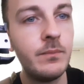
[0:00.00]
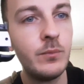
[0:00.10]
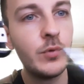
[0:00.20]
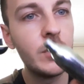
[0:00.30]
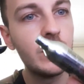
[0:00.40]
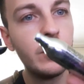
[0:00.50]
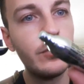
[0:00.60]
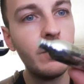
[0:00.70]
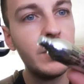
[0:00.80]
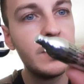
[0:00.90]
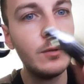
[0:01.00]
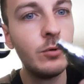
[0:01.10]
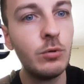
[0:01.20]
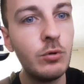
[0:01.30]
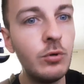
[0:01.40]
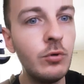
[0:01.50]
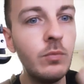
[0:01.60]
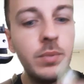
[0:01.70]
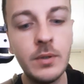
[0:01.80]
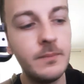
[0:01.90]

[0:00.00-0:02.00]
pressure from this little tube.